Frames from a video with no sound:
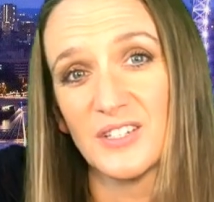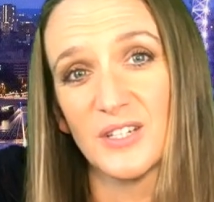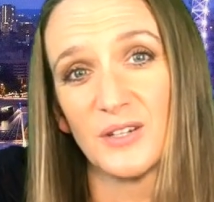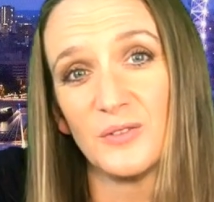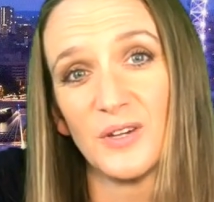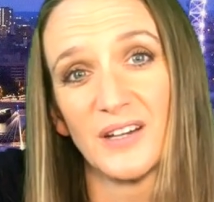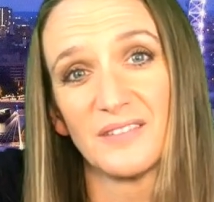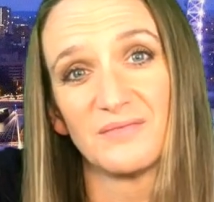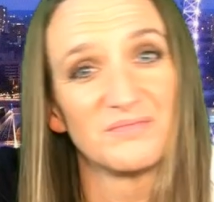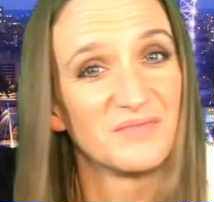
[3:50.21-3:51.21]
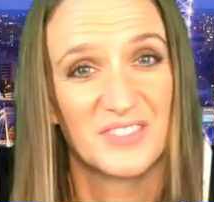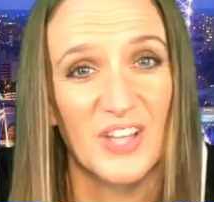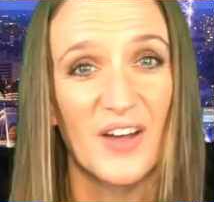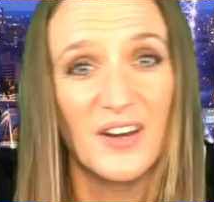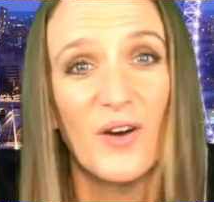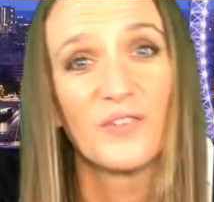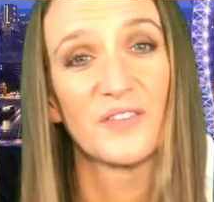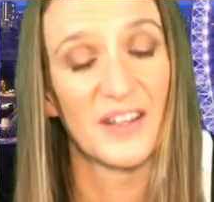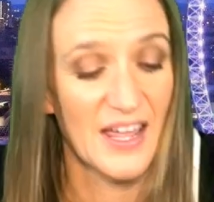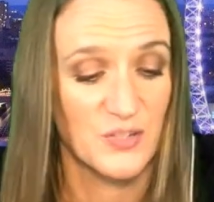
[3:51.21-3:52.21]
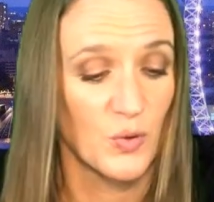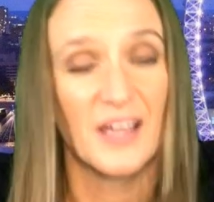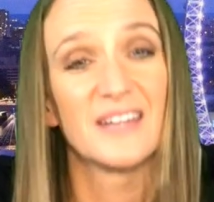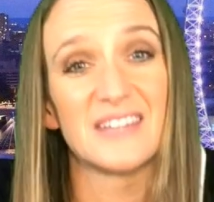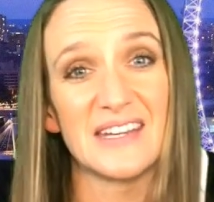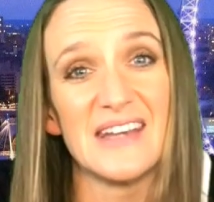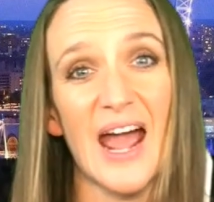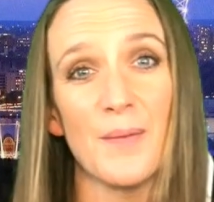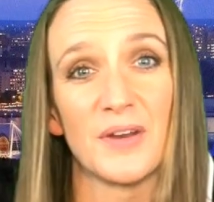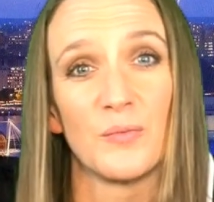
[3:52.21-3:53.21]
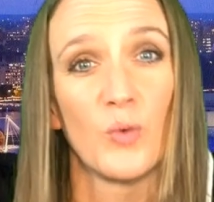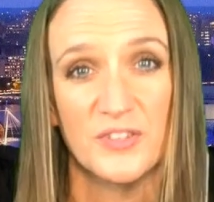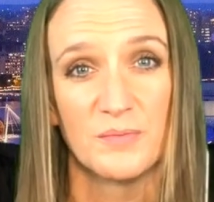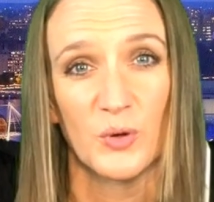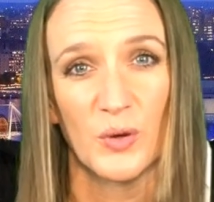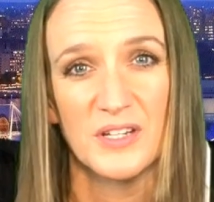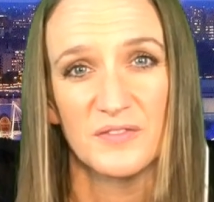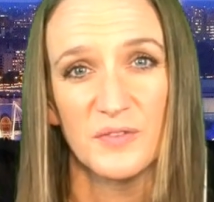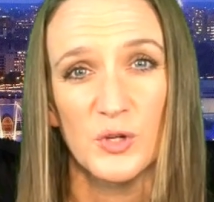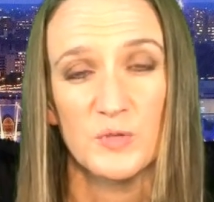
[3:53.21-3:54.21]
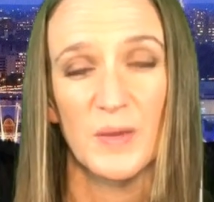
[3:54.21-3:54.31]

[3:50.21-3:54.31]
to sign it off, and that's why it didn't happen and wasn't brought into force.